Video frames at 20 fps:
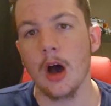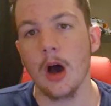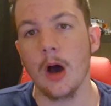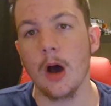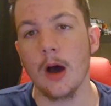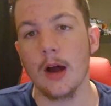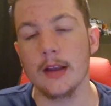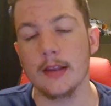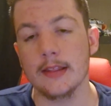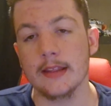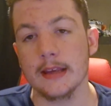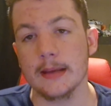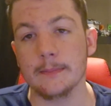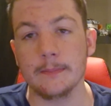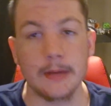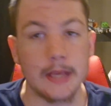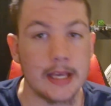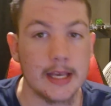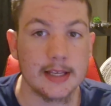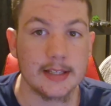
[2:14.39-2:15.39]
on the
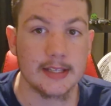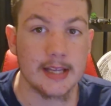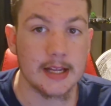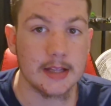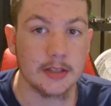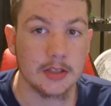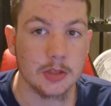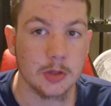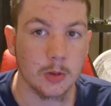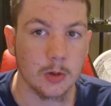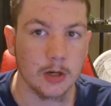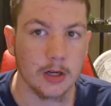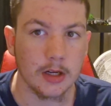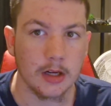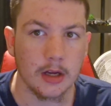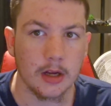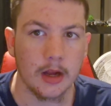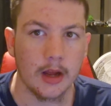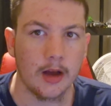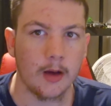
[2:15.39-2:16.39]
PSN store